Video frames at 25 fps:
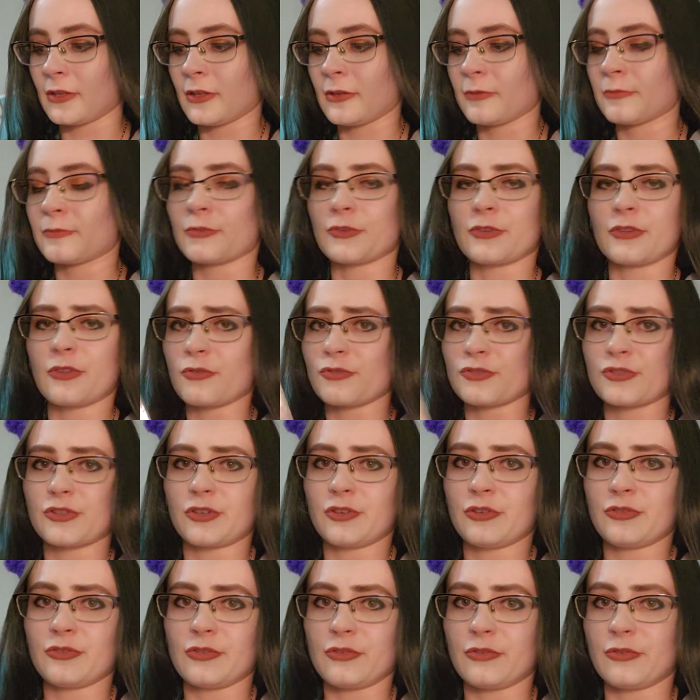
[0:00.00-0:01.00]
for those of
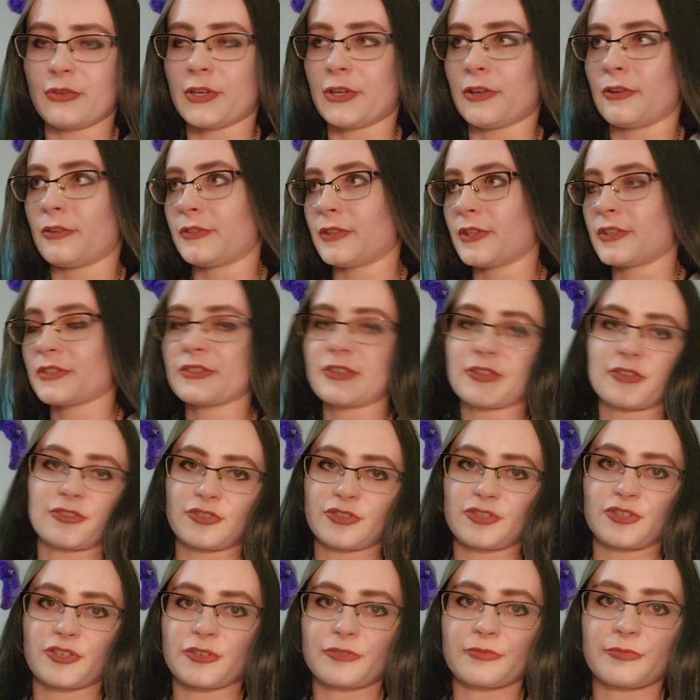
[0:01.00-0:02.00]
you new here, that this
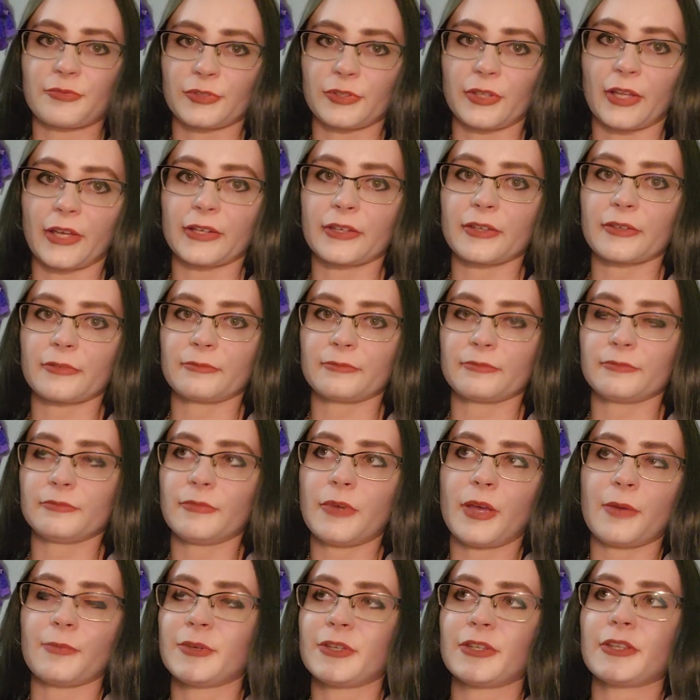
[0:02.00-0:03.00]
is just for like,
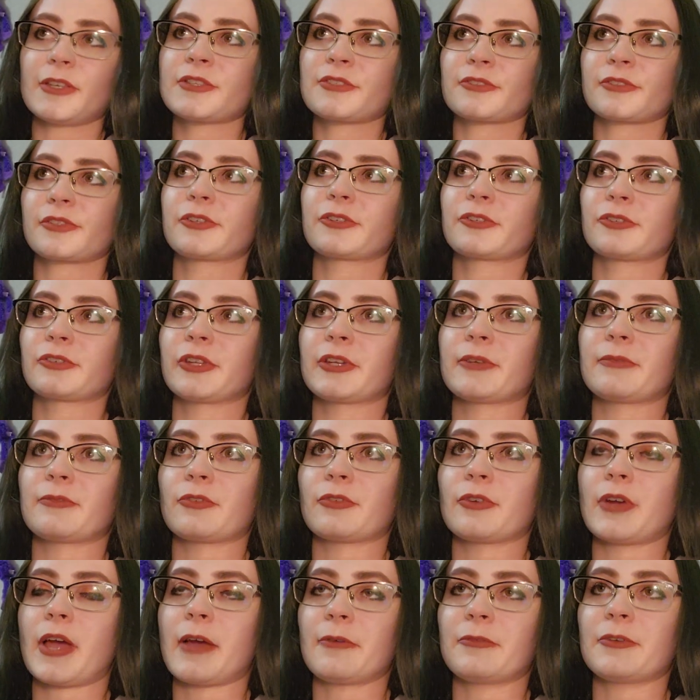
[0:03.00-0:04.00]
I mean, it's literally
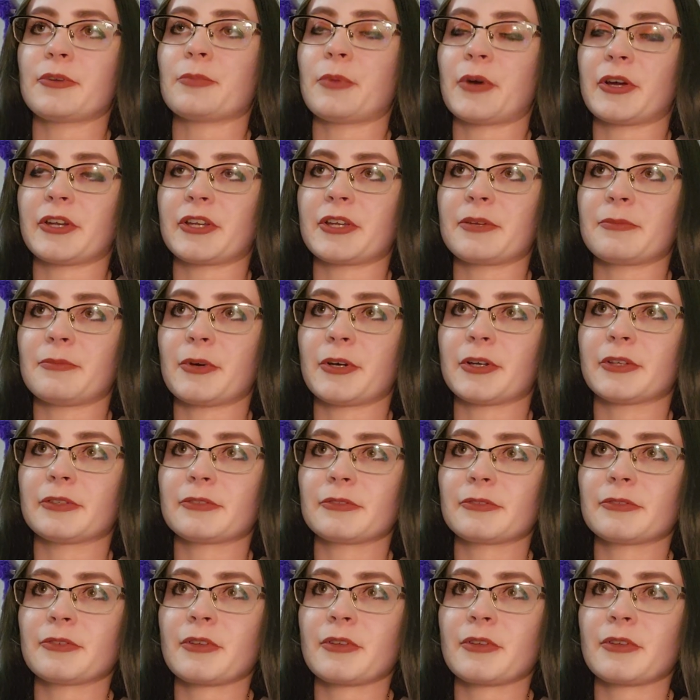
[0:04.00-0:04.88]
for everybody, but